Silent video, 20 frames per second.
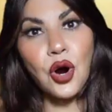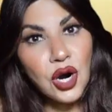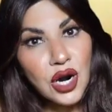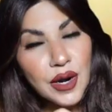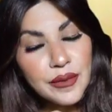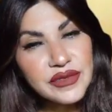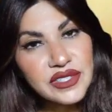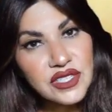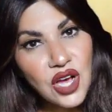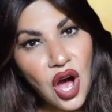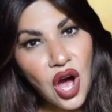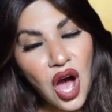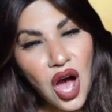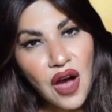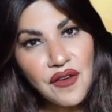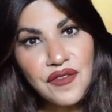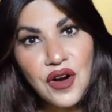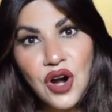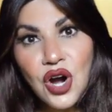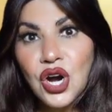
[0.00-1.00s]
arms
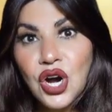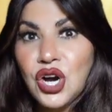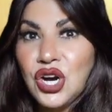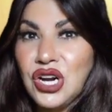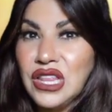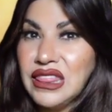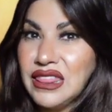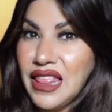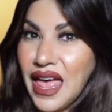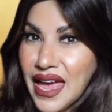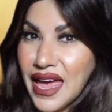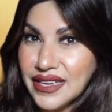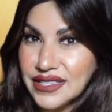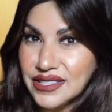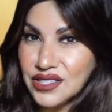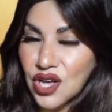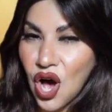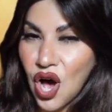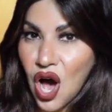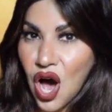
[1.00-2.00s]
off, her
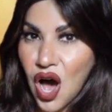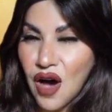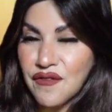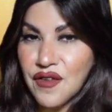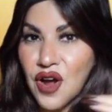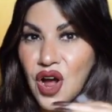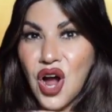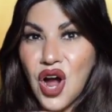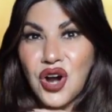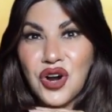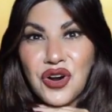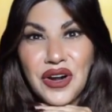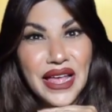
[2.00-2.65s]
legs off, her